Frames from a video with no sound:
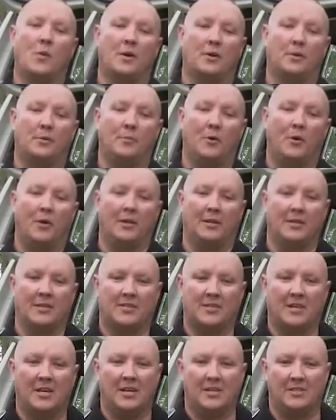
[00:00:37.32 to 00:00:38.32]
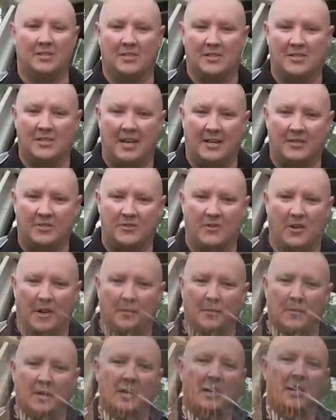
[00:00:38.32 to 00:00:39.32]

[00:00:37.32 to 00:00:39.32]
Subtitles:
one on my list is a snatch strap.